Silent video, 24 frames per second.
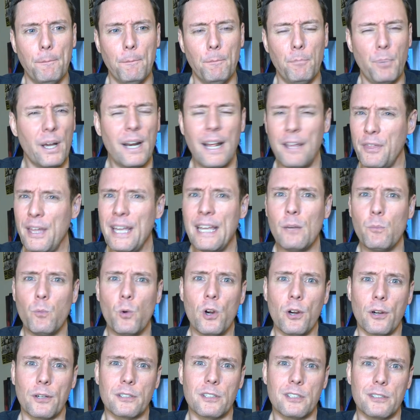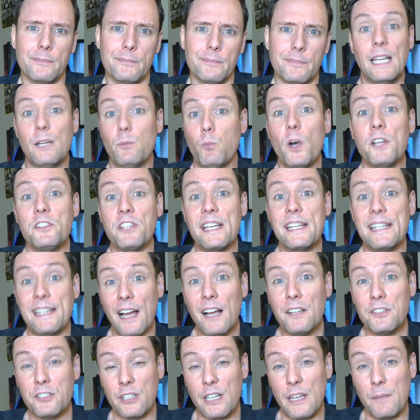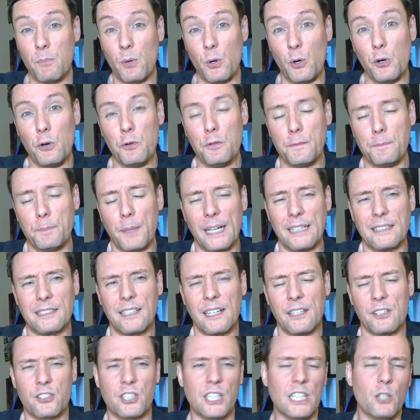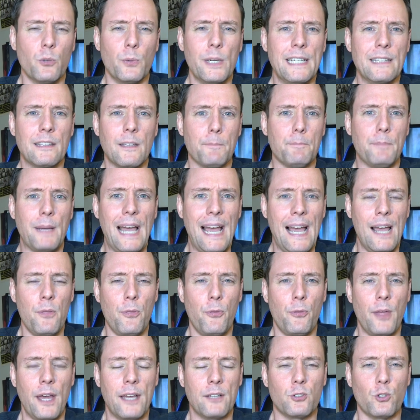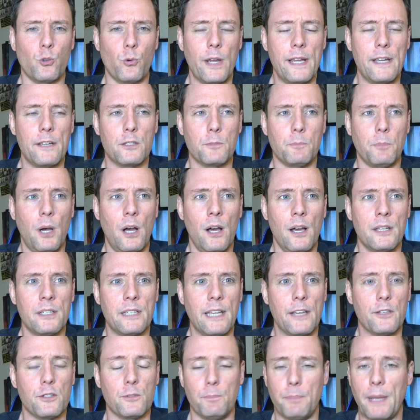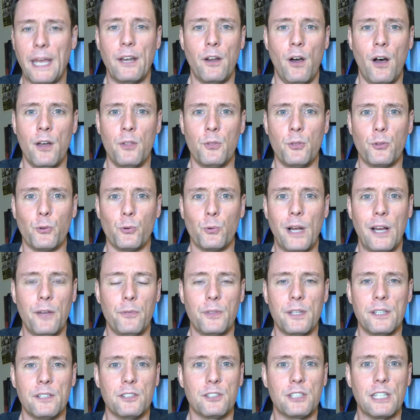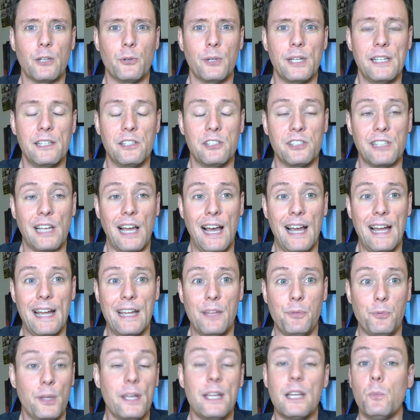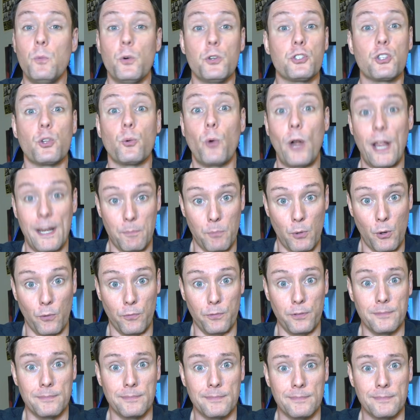But I think it worked. It was a gutsy move, but considering the path that Craig's Bond has been on throughout this series, I think it was the right move.